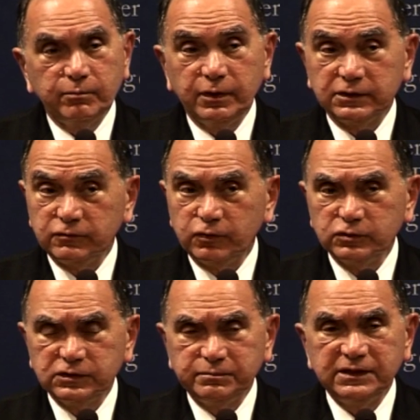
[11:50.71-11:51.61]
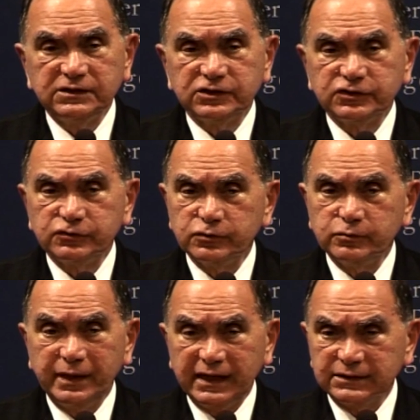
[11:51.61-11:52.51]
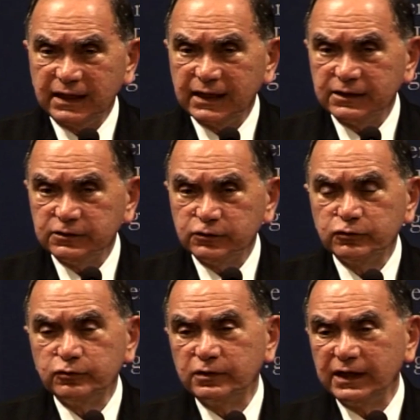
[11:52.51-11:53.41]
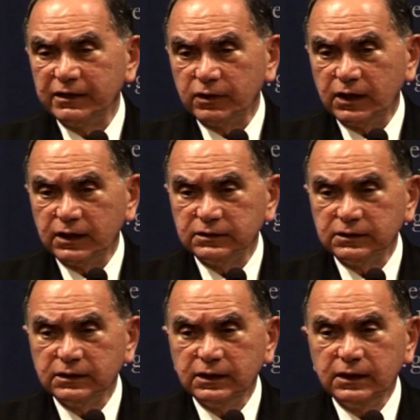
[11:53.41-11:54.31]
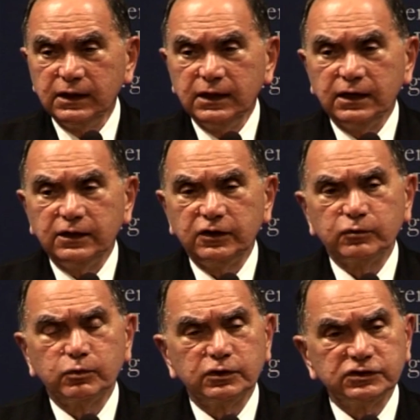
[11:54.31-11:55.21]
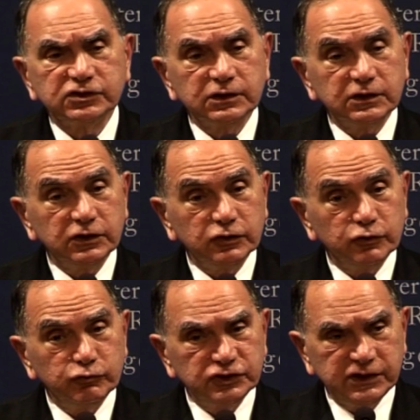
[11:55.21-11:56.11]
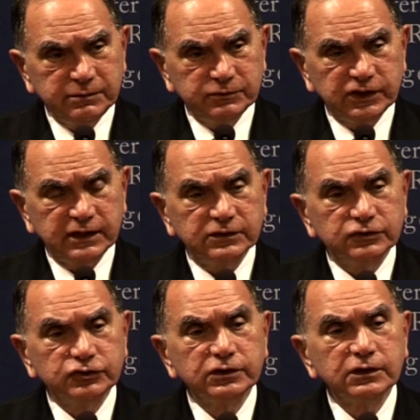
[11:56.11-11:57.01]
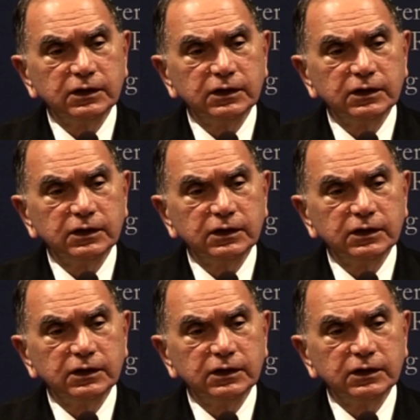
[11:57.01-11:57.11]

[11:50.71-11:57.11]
but the road to peace is through Baghdad, through Tehran. In other words, regime change,